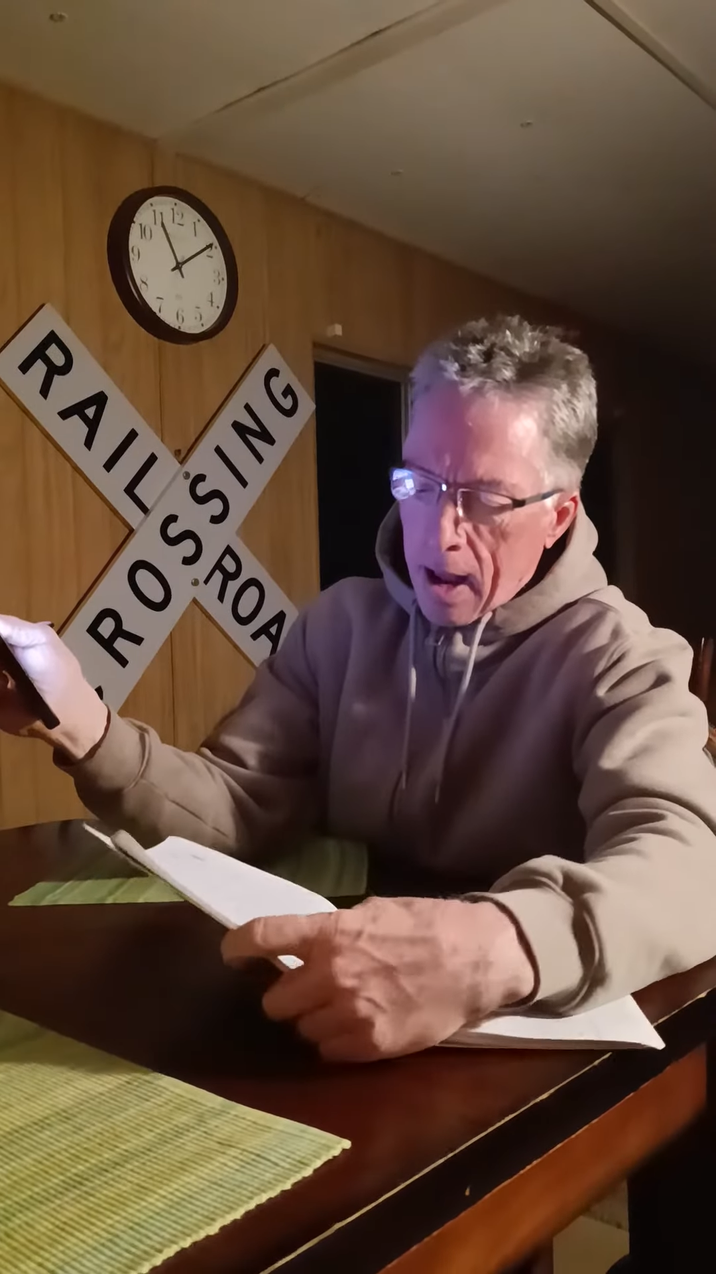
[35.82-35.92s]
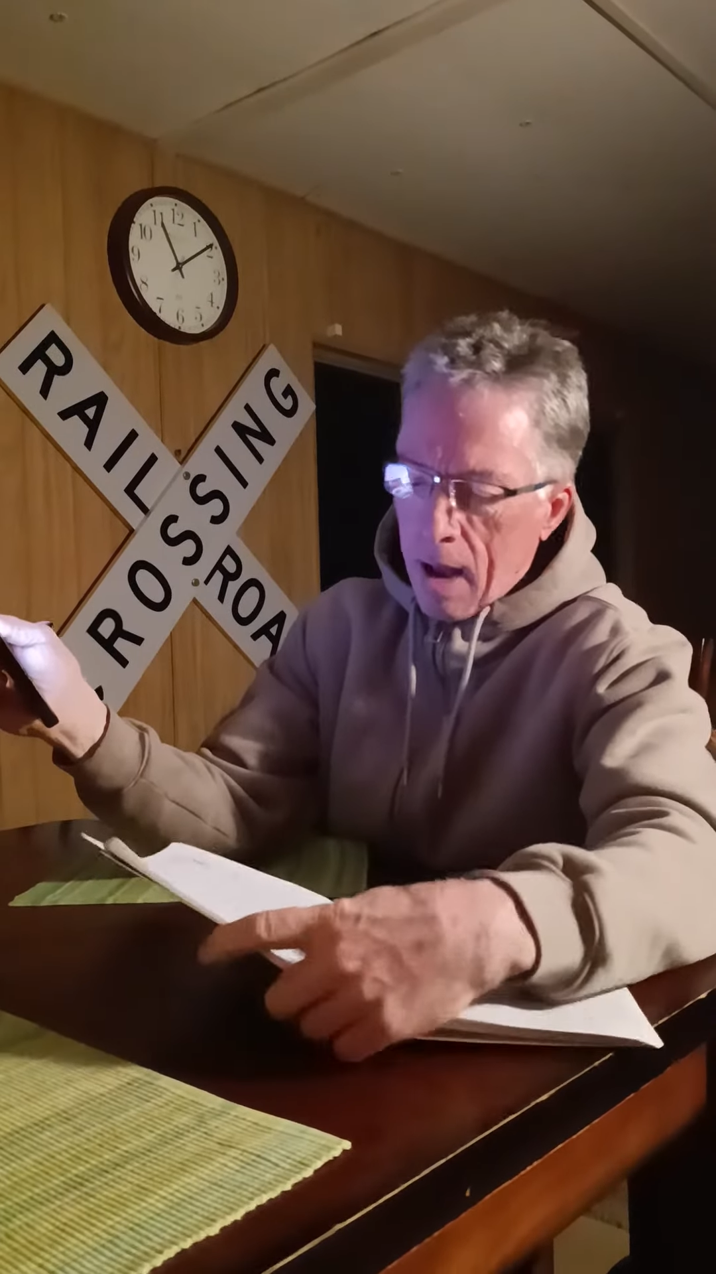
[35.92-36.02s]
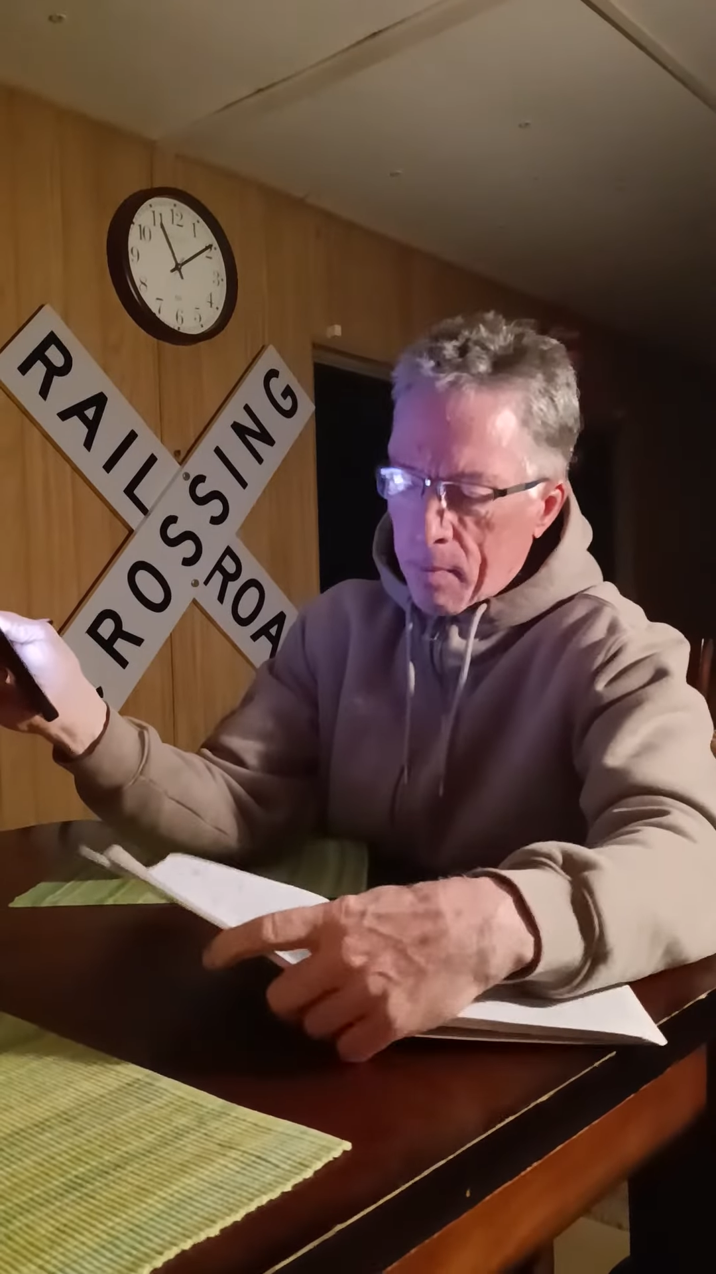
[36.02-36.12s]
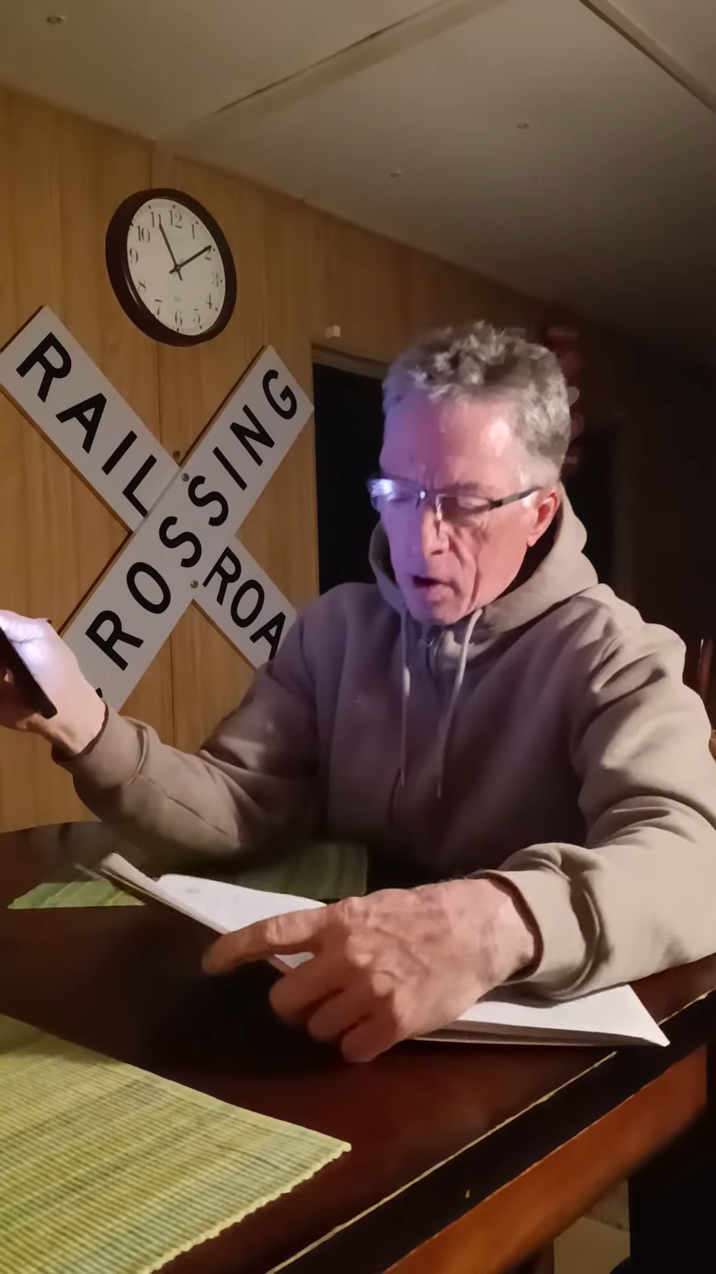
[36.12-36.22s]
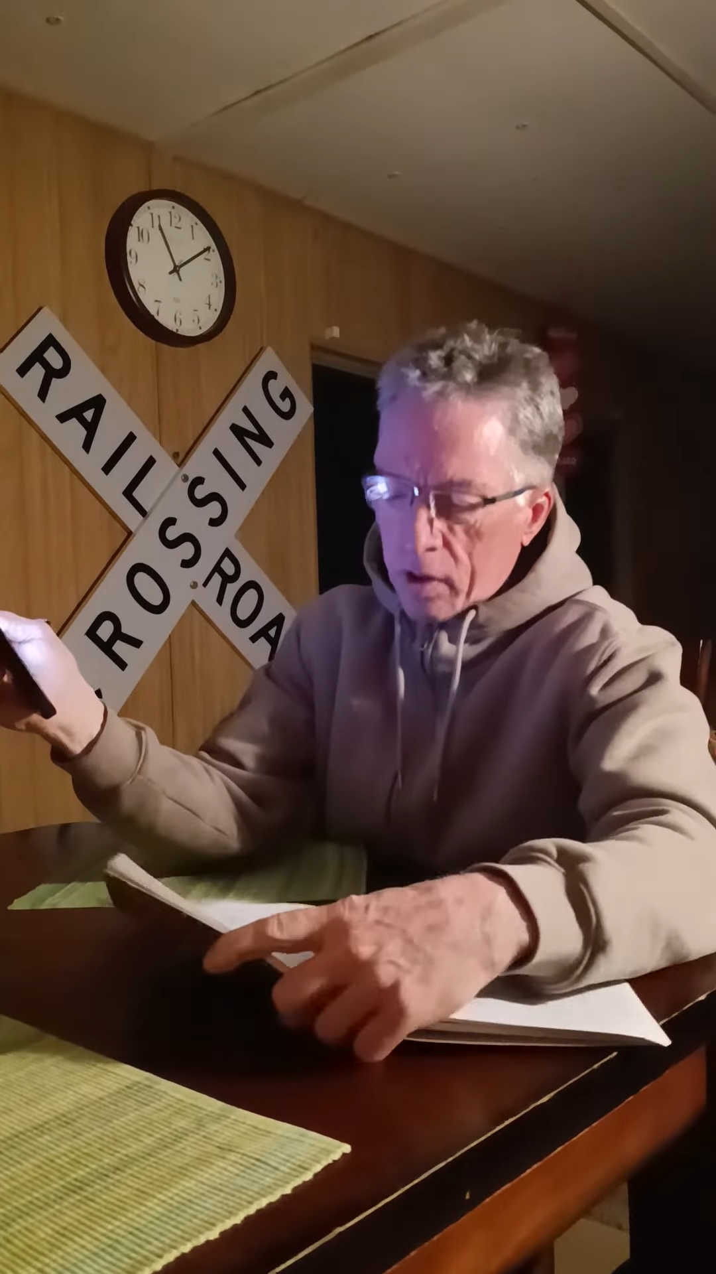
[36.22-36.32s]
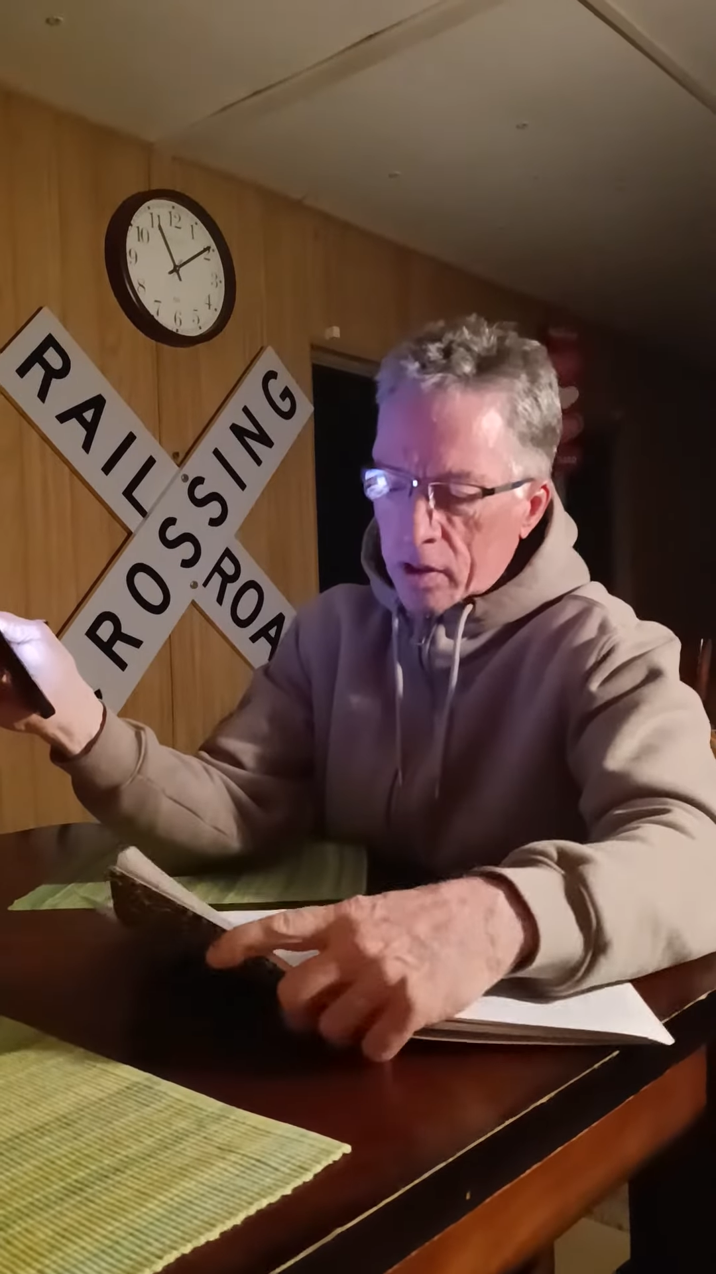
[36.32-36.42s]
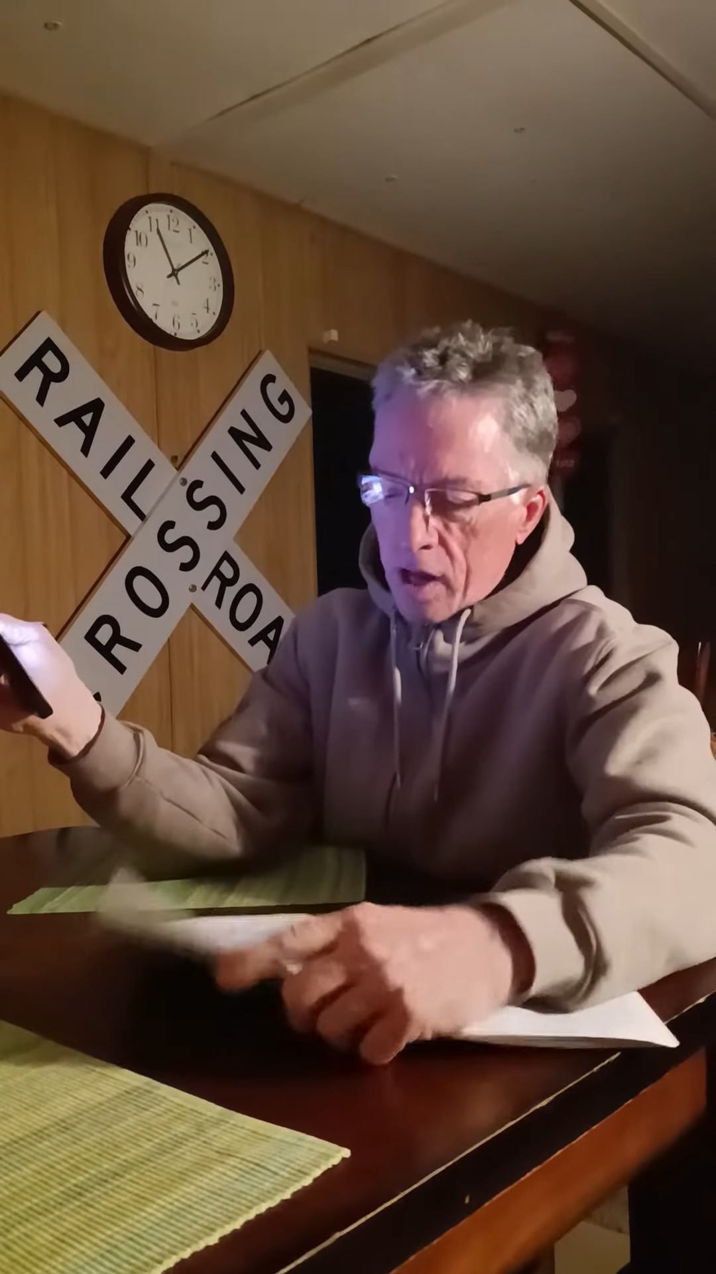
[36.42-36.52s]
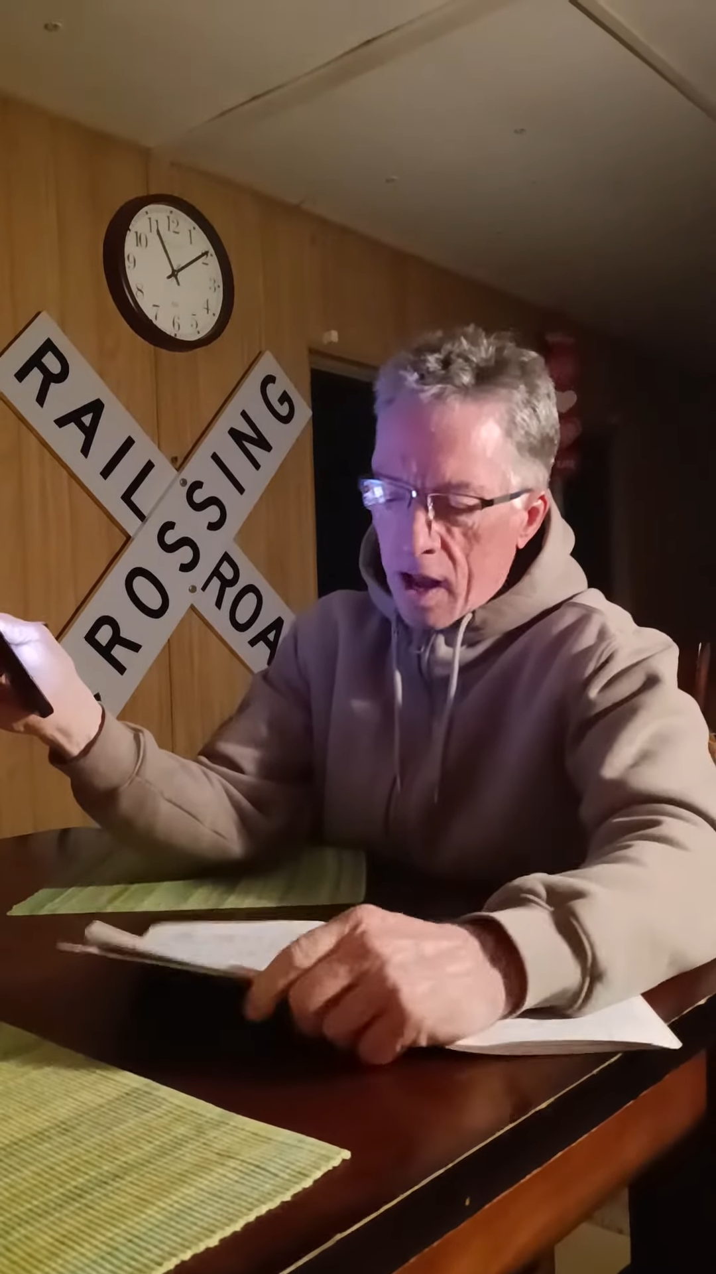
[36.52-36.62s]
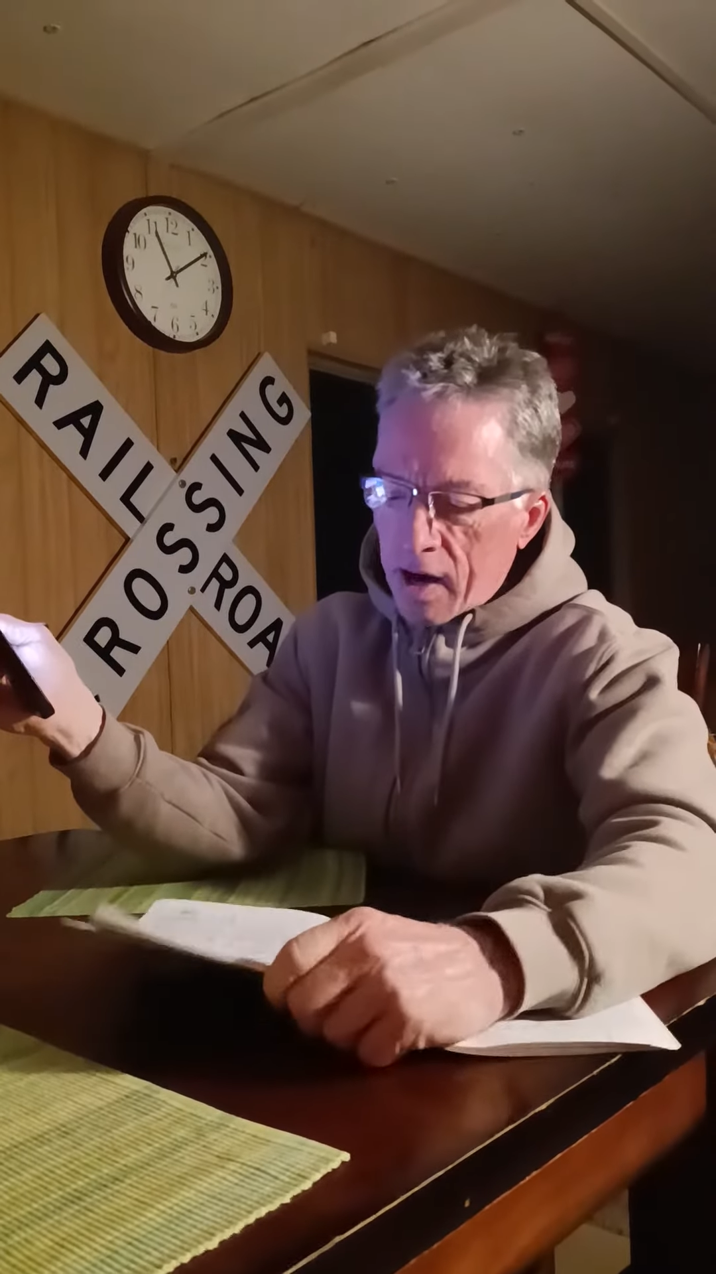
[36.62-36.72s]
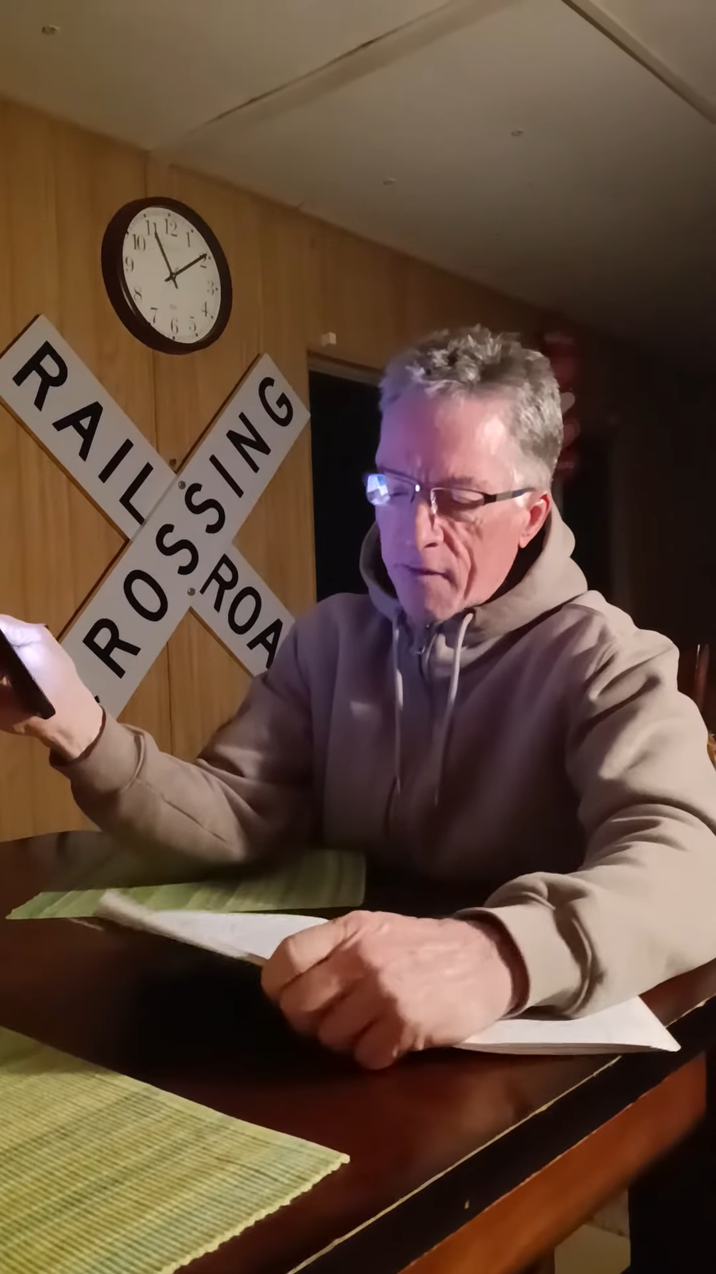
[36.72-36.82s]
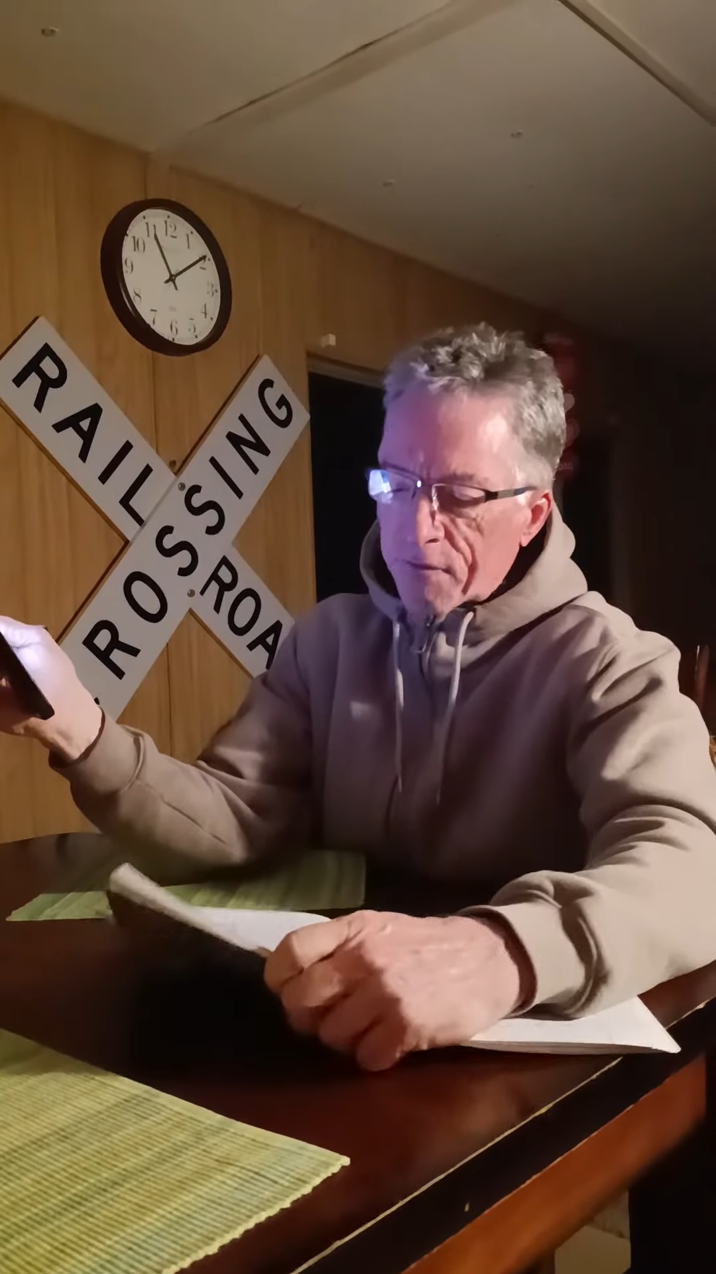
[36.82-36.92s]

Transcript: I'm hooked on a